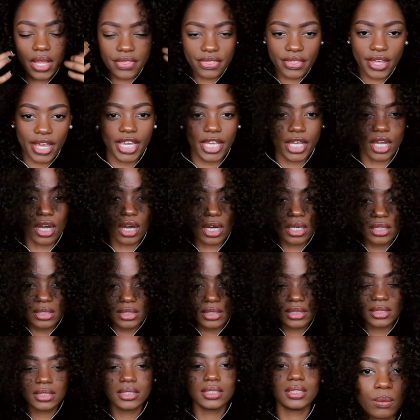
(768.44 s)
the hair.
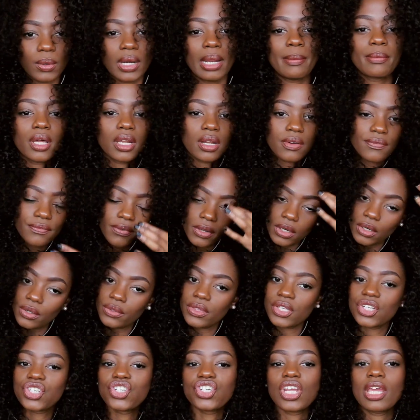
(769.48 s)
Well, I'm going to follow
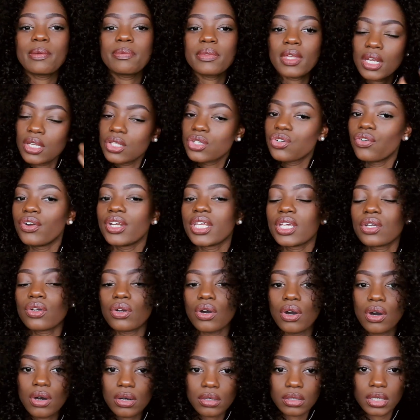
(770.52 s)
the shape that it's already
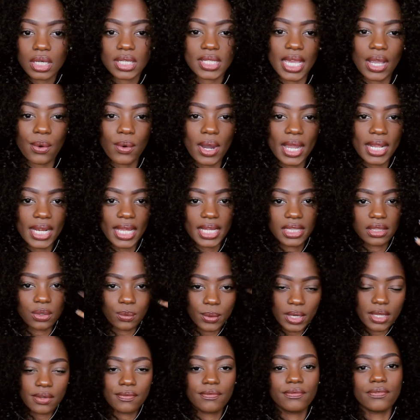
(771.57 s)
got because I quite like the
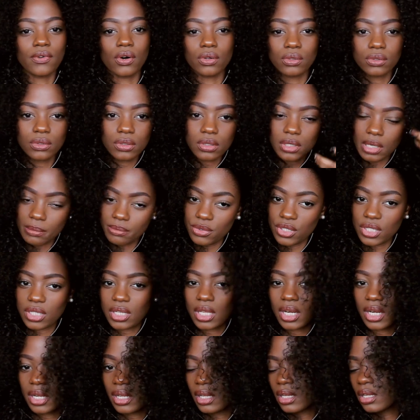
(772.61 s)
way it falls. I'm just
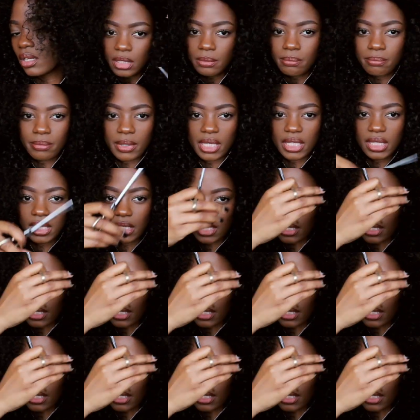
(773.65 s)
going to make